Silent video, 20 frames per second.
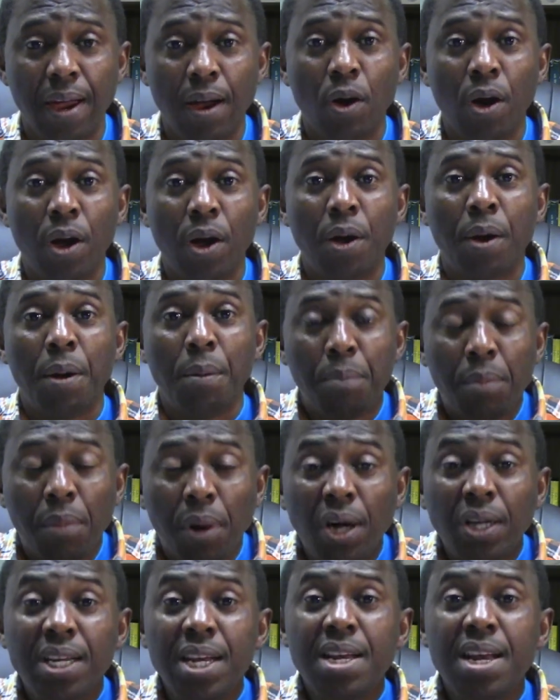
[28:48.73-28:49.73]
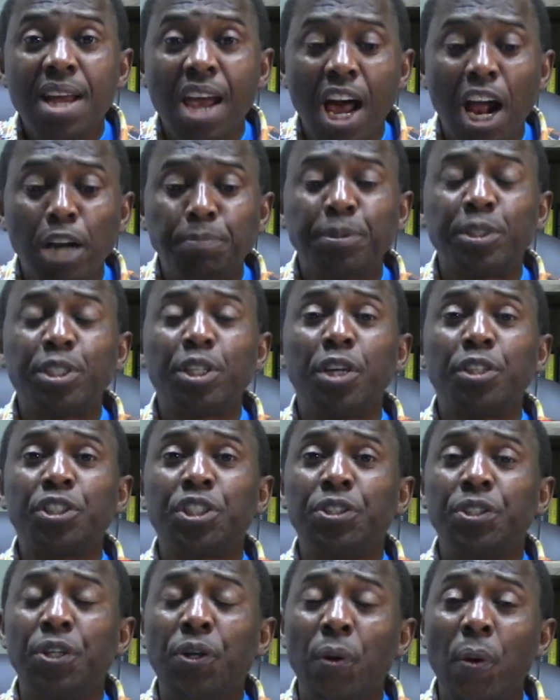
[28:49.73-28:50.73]
Mourning helps us to
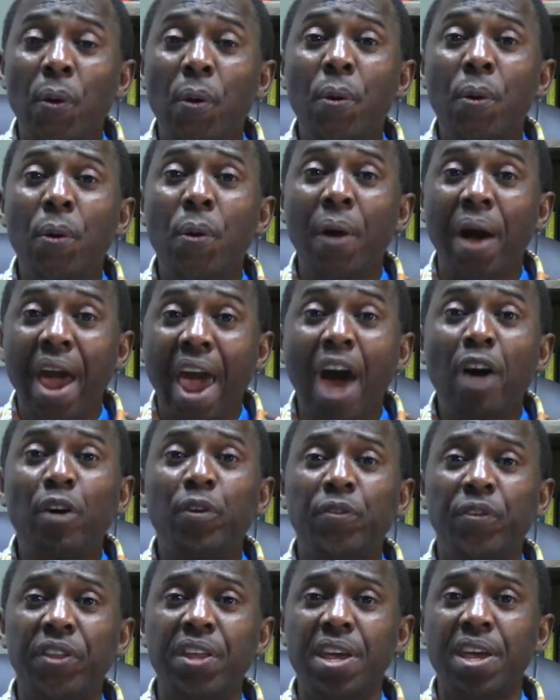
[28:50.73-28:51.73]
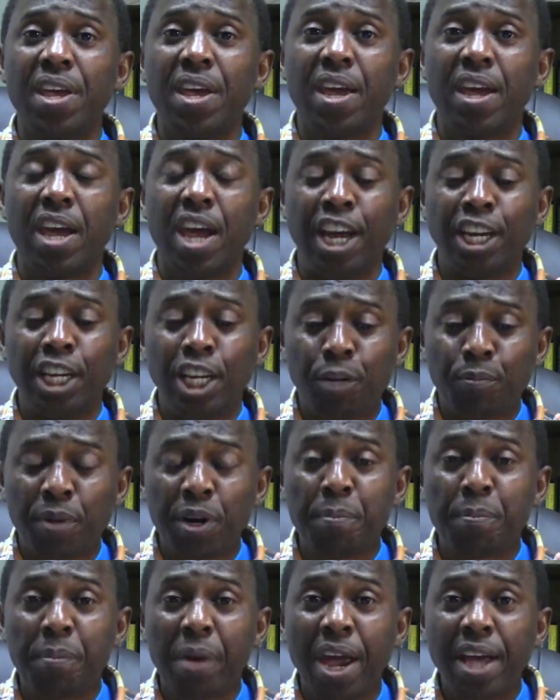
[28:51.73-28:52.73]
grow healthy and it
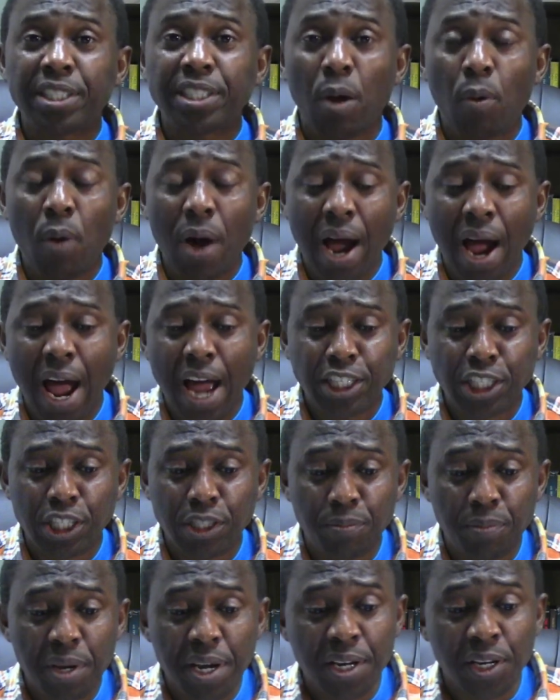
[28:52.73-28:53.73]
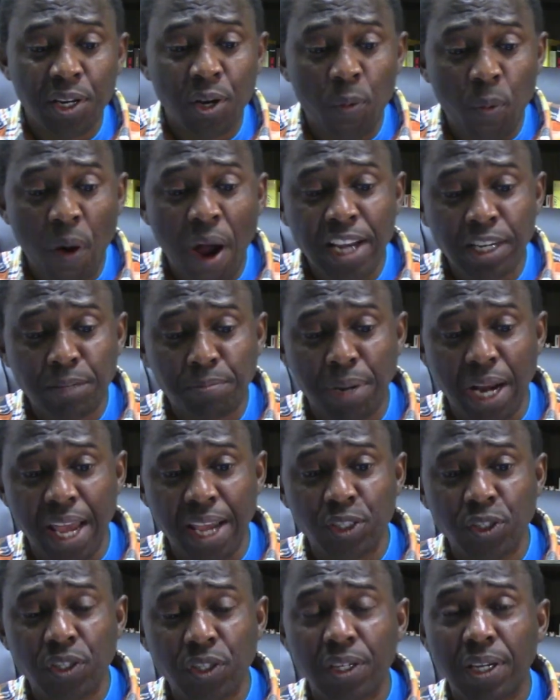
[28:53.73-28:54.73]
prepares our heart to be in the right
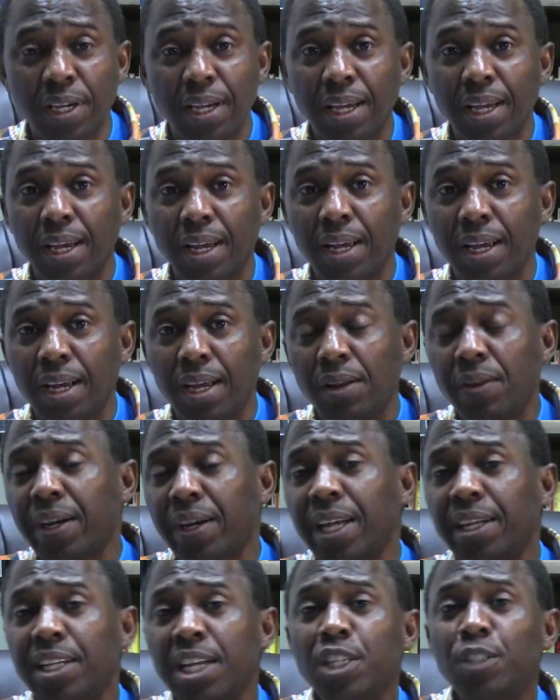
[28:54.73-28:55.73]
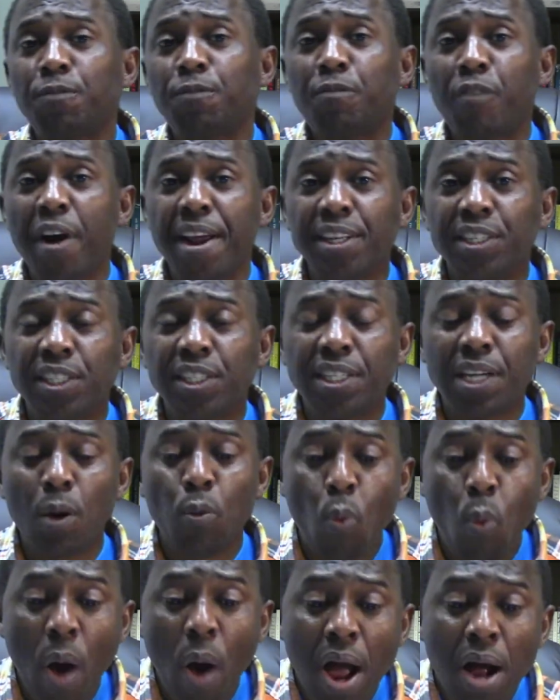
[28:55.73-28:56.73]
place. Look at these friends. They
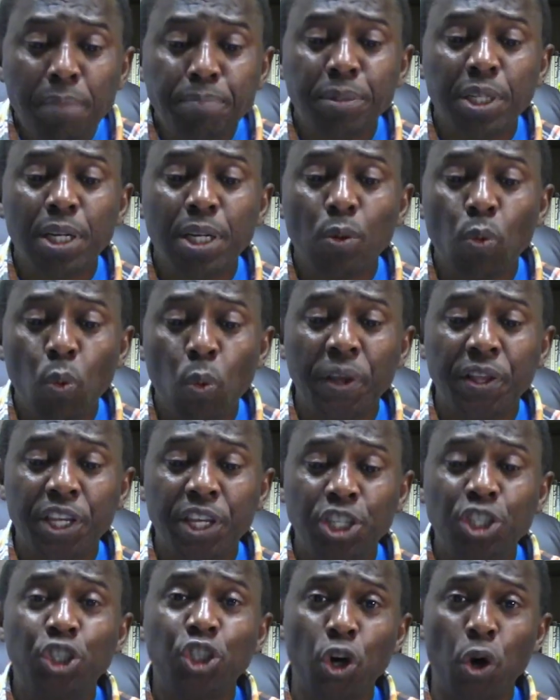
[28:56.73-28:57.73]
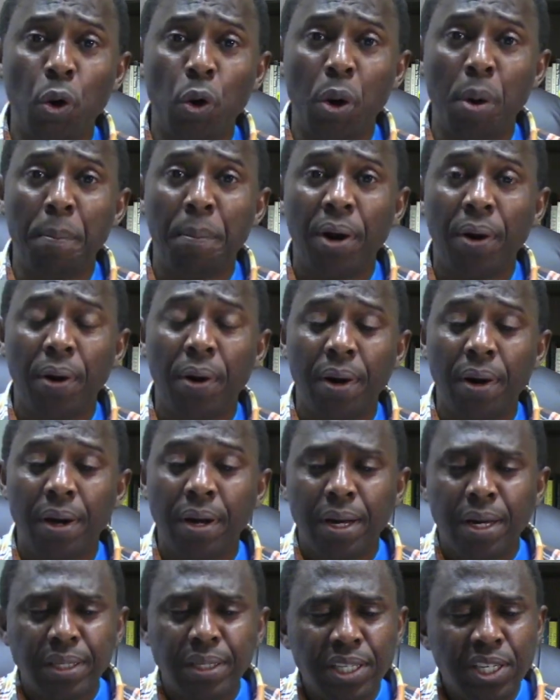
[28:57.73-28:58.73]
wept with Job.
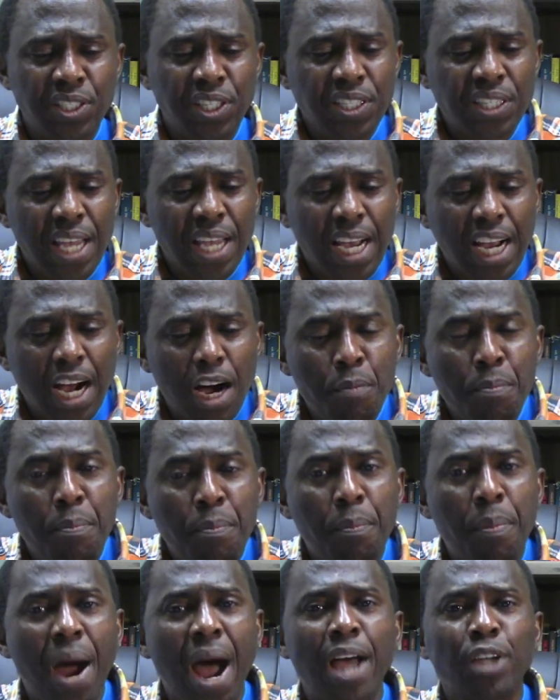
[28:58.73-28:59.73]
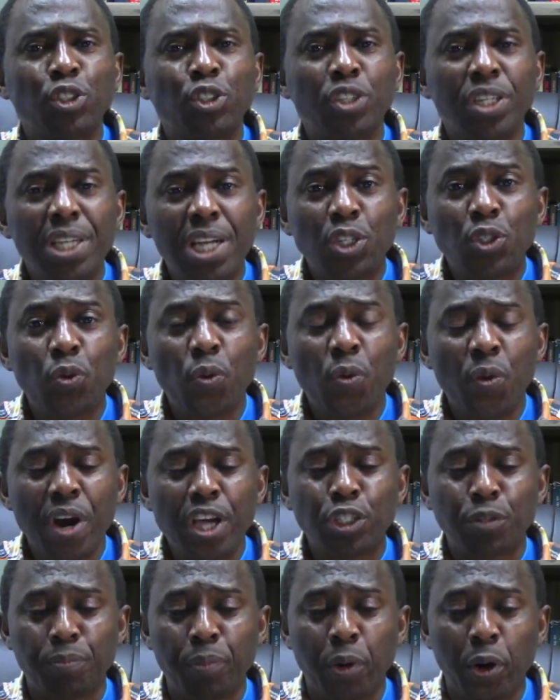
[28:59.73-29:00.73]
This is a compassionate
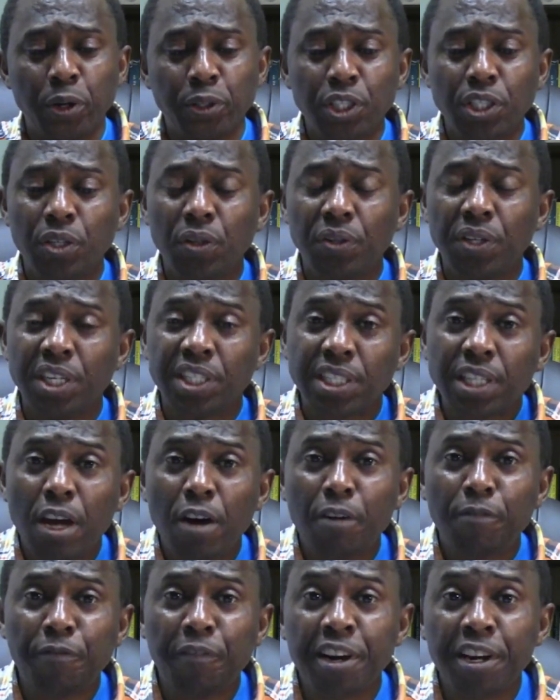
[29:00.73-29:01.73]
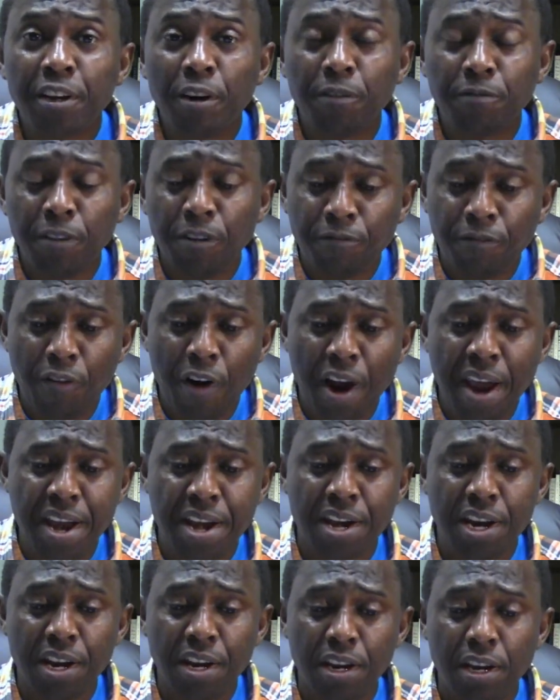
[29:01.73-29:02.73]
response to the suffering of a friend,
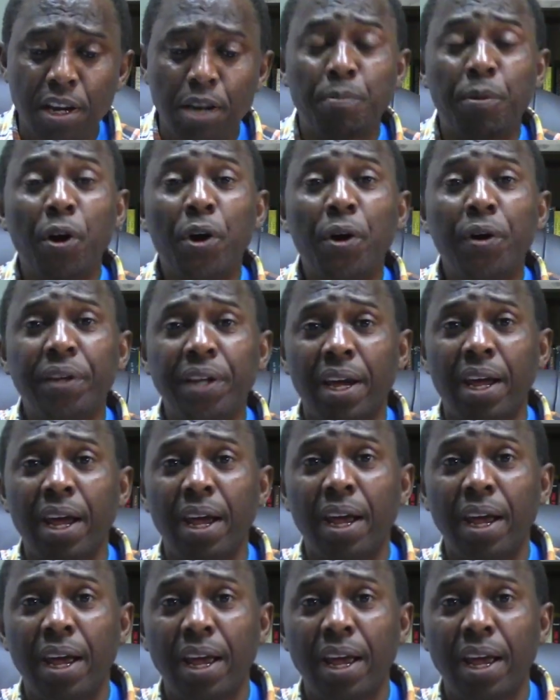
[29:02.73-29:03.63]
a brother. It